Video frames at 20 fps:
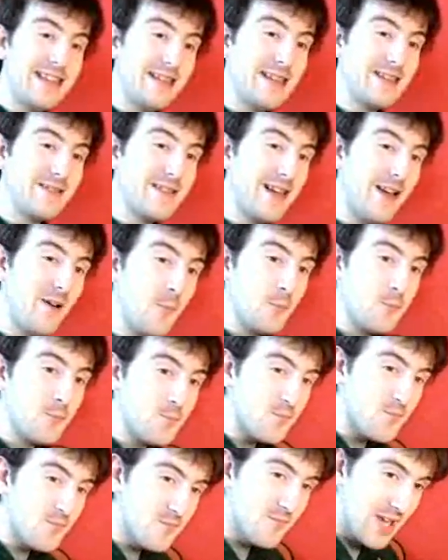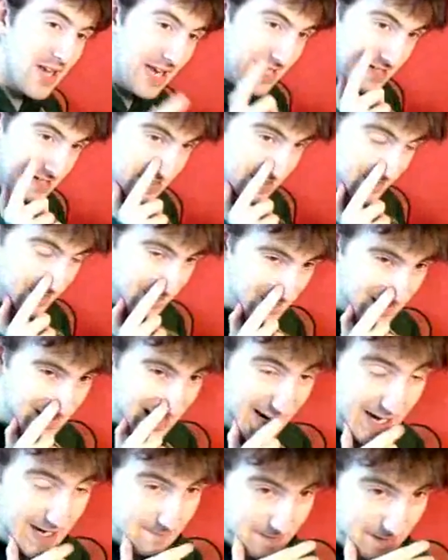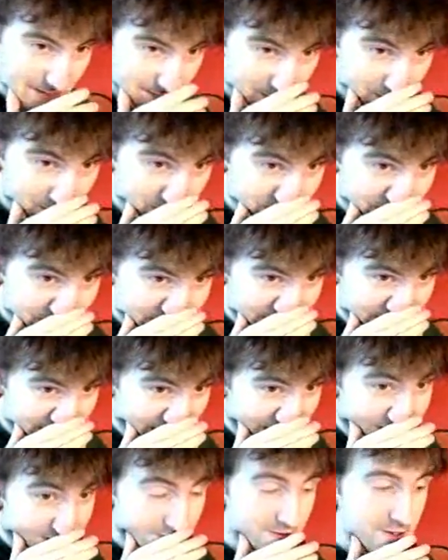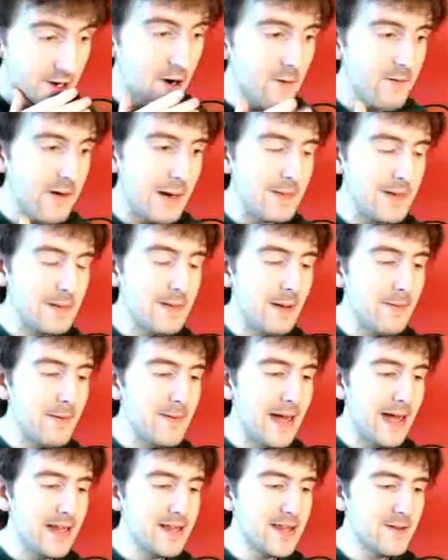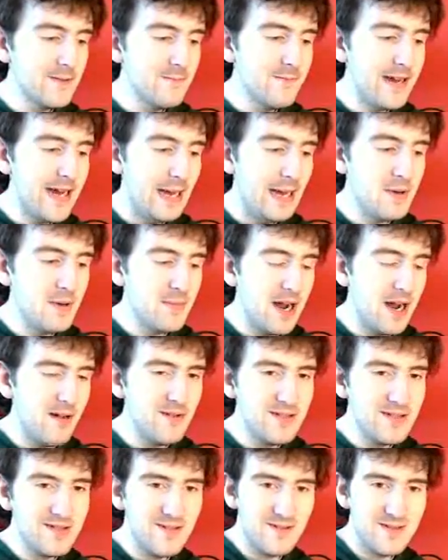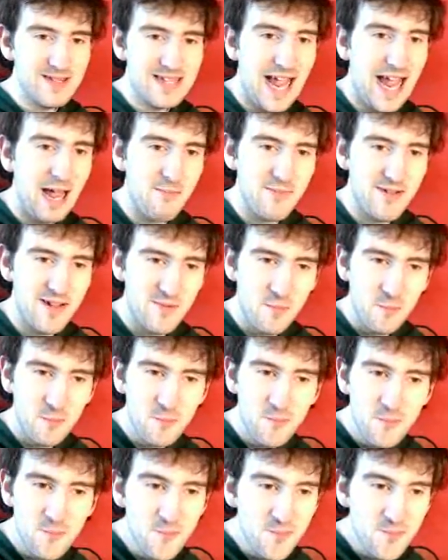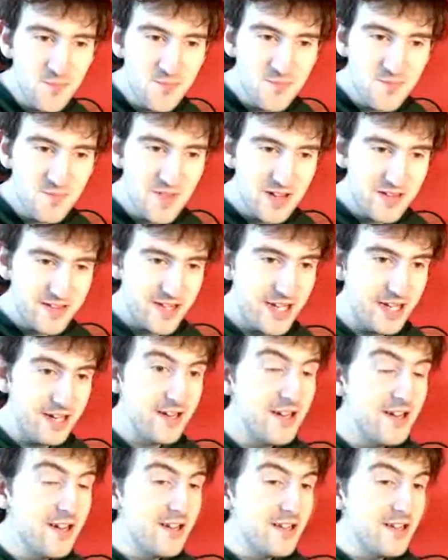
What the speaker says: It's so funny. It thinks me all those times on Corrie when we've had some weird proposals happen. So